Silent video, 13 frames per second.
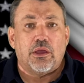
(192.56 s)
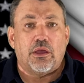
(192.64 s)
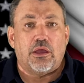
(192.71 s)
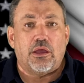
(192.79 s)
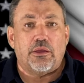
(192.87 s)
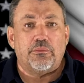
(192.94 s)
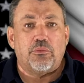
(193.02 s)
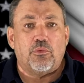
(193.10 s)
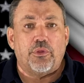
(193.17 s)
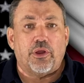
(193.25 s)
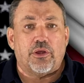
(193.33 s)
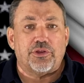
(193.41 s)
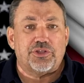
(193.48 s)
Uh,
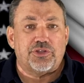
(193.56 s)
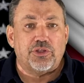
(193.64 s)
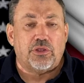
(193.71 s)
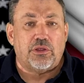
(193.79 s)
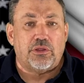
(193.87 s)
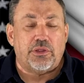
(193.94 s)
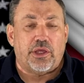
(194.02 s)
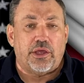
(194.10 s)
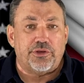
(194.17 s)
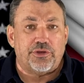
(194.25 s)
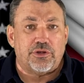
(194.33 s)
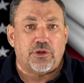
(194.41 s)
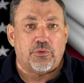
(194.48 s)
we are still
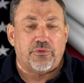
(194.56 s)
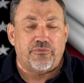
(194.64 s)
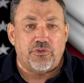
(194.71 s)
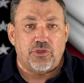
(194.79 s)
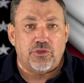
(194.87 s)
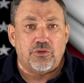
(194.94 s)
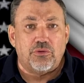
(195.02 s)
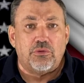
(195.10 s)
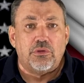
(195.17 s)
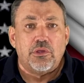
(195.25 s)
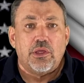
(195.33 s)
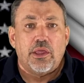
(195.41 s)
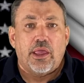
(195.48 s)
under a
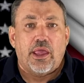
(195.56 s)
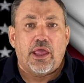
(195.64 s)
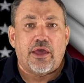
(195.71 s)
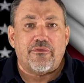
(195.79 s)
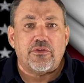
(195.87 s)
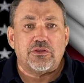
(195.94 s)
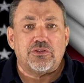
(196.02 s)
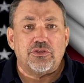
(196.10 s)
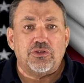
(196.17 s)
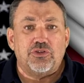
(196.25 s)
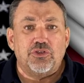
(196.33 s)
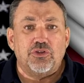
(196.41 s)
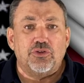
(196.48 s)
review having to
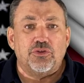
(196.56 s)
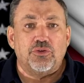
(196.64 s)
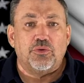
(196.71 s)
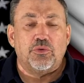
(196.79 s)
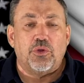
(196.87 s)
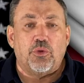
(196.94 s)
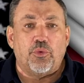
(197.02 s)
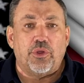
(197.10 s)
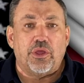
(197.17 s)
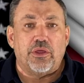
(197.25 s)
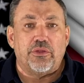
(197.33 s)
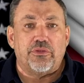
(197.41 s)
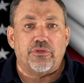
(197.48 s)
do
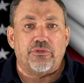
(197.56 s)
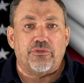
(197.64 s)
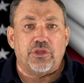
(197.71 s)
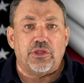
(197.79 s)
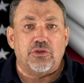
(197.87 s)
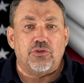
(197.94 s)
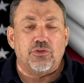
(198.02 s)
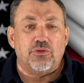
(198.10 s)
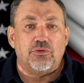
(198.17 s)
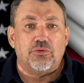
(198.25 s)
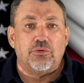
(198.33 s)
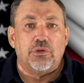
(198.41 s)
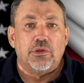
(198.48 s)
with the
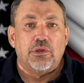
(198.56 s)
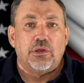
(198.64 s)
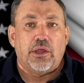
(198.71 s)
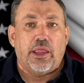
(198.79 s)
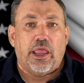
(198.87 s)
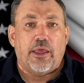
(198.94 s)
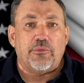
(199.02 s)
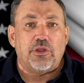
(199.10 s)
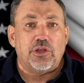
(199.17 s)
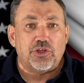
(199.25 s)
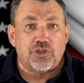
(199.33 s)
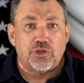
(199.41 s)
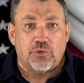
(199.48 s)
new
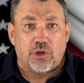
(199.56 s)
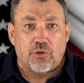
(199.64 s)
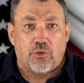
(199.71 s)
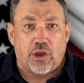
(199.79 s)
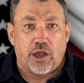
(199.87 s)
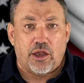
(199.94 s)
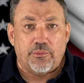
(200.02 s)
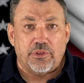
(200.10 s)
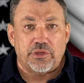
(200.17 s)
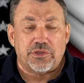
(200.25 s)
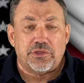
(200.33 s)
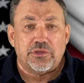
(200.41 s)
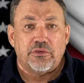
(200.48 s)
ammunition
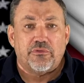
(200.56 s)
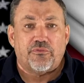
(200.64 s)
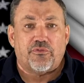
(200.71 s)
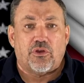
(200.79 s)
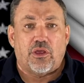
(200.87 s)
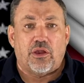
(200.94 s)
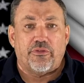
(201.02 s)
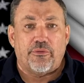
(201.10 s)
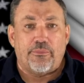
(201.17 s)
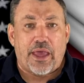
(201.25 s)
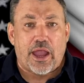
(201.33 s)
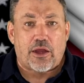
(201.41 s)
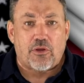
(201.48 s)
requirements for all of the
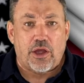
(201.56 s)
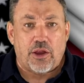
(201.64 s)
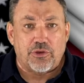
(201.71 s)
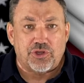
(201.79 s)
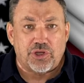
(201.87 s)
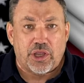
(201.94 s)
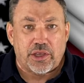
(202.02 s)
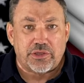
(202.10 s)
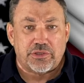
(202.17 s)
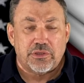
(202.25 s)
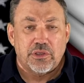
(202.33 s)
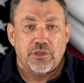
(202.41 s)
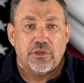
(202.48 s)
background
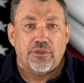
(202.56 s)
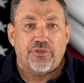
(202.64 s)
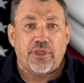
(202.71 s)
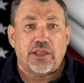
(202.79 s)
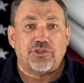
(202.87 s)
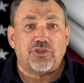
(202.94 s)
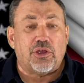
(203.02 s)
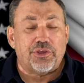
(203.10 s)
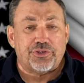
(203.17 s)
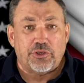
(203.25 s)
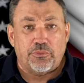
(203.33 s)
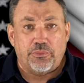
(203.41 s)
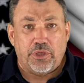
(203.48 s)
checks. That's
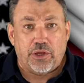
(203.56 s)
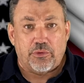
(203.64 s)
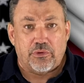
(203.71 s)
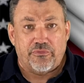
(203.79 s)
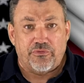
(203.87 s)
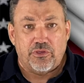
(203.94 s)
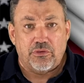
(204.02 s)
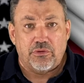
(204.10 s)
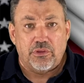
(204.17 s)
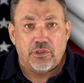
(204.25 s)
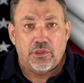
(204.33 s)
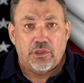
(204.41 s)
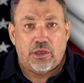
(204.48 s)
also being reviewed.
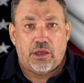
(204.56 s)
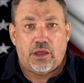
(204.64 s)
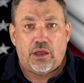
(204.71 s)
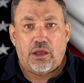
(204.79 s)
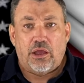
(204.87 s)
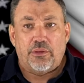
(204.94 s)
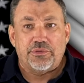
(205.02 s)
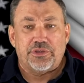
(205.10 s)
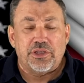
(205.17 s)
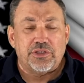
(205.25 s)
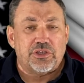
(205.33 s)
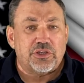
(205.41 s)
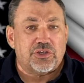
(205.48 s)
Um,
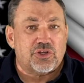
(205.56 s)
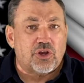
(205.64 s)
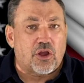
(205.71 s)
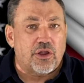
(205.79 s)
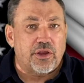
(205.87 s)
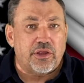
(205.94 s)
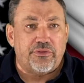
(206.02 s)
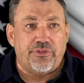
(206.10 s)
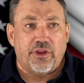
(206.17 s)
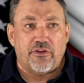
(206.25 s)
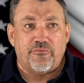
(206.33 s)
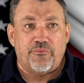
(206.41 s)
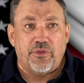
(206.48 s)
since it started,
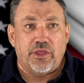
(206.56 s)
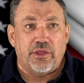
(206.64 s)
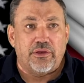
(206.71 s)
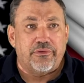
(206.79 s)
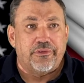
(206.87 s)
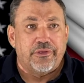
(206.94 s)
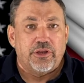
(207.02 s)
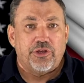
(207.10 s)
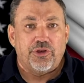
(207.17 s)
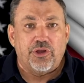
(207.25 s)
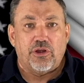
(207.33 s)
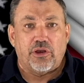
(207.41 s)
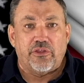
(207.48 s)
there have been
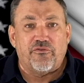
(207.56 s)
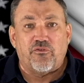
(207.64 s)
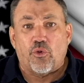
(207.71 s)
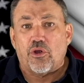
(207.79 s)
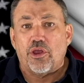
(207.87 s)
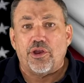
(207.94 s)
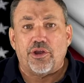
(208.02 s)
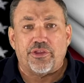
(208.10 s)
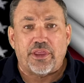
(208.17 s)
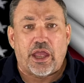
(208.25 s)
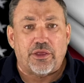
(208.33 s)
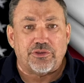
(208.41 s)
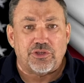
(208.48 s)
nearly
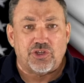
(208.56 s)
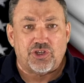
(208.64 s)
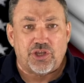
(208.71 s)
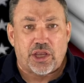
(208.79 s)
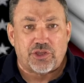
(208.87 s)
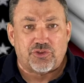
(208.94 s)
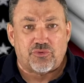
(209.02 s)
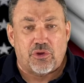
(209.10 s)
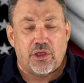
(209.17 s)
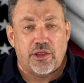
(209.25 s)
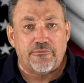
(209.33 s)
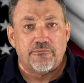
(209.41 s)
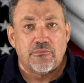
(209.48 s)
400,000 checks
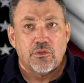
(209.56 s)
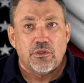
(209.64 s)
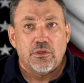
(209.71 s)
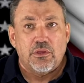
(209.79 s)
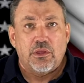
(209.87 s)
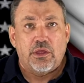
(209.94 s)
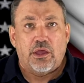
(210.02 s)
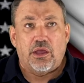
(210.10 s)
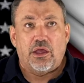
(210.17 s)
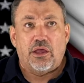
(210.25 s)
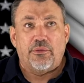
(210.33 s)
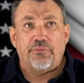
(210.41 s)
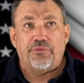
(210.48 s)
run.
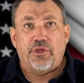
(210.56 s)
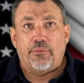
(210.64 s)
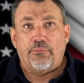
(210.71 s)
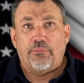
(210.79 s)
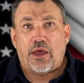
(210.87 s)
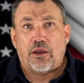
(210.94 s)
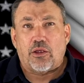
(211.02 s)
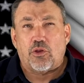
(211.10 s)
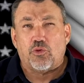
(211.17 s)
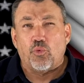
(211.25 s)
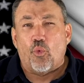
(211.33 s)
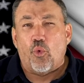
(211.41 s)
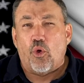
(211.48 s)
Um, about
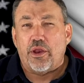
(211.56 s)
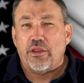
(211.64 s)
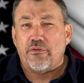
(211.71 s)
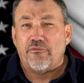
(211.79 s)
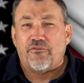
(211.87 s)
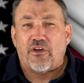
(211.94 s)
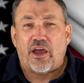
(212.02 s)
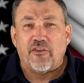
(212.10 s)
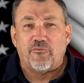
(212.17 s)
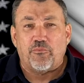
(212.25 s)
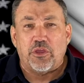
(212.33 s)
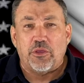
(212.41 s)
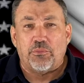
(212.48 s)
a one in
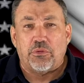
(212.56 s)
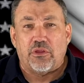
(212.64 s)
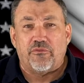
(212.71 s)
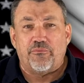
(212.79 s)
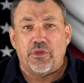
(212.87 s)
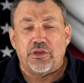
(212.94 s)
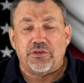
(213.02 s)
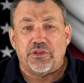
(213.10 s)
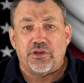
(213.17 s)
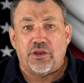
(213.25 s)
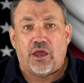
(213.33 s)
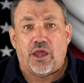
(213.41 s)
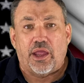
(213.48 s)
five people have been
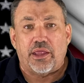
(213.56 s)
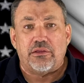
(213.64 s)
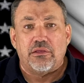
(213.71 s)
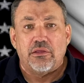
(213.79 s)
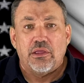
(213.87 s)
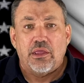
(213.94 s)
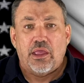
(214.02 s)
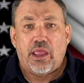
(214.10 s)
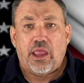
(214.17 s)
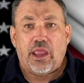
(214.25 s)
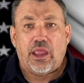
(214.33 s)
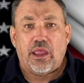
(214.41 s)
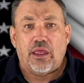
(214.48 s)
denied,
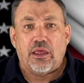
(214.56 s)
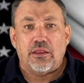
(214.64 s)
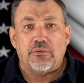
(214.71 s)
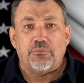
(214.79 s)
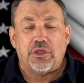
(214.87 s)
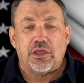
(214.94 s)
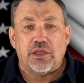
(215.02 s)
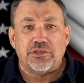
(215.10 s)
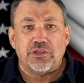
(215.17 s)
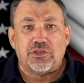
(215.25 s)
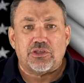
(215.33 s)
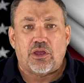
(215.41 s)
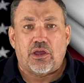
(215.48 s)
and because
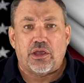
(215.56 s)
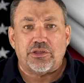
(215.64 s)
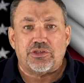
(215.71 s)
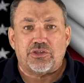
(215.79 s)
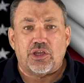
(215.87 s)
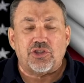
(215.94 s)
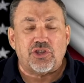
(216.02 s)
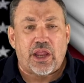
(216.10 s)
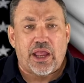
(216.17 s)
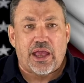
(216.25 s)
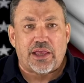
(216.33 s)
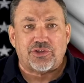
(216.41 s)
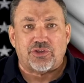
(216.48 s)
it's caused such a
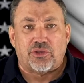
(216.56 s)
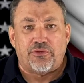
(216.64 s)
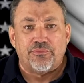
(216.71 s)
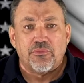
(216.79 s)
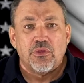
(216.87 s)
hassle,